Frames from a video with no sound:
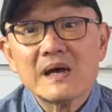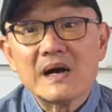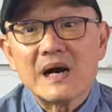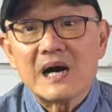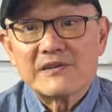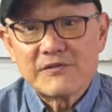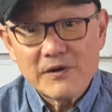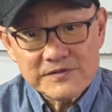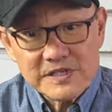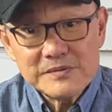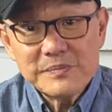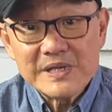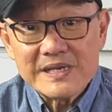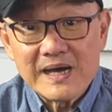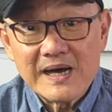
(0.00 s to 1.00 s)
I've often
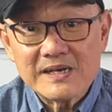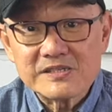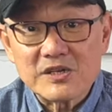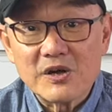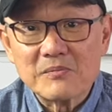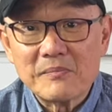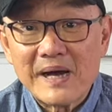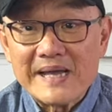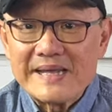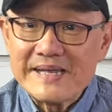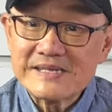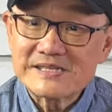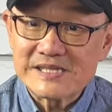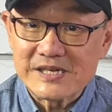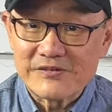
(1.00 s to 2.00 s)
been asked on my
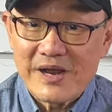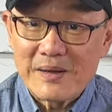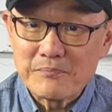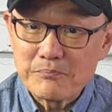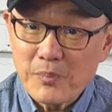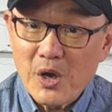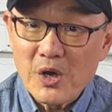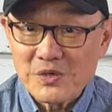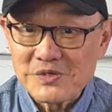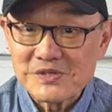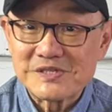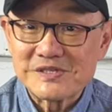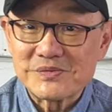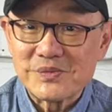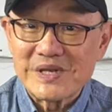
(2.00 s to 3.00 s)
Instagram
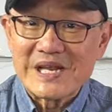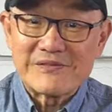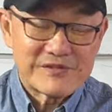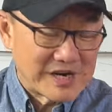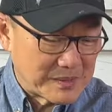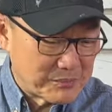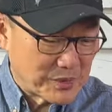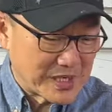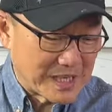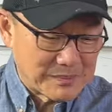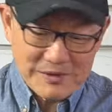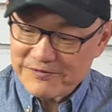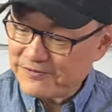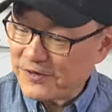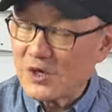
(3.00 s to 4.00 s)
posts, whenever I put up
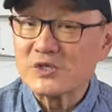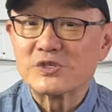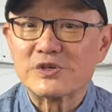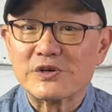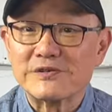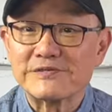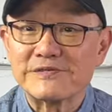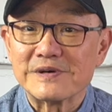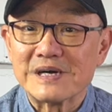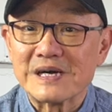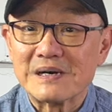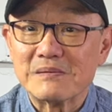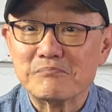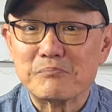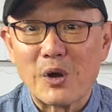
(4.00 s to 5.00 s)
a photo
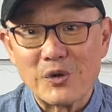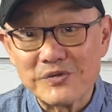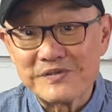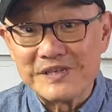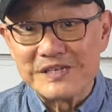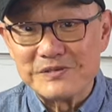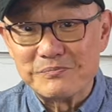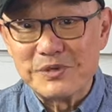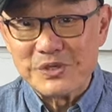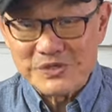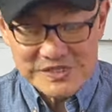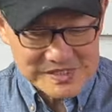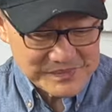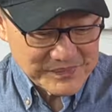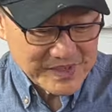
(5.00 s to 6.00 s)
of both these
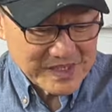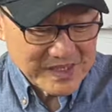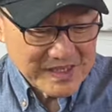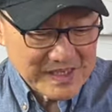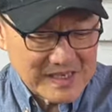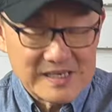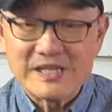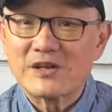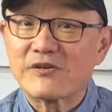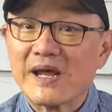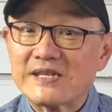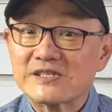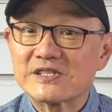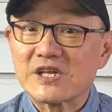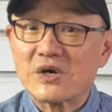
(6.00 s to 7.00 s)
boots, the
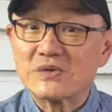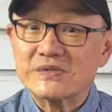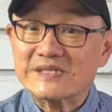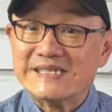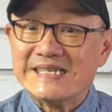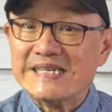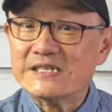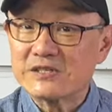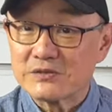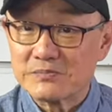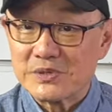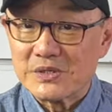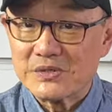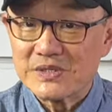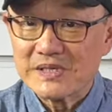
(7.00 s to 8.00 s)
Grantstone Diesel
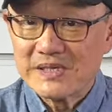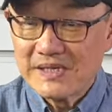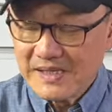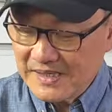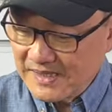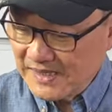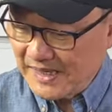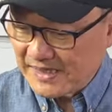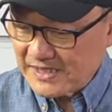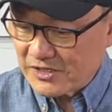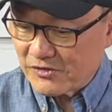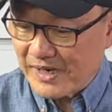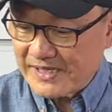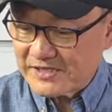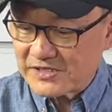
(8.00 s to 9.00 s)
boot and the
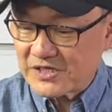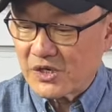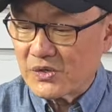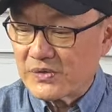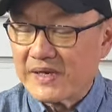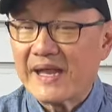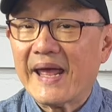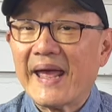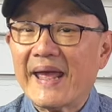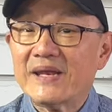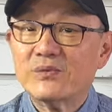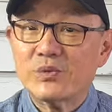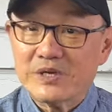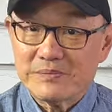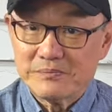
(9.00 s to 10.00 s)
Grantstone
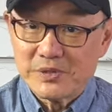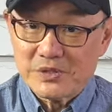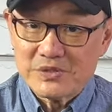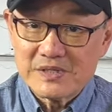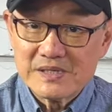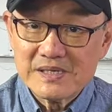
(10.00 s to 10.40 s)
Edward boot,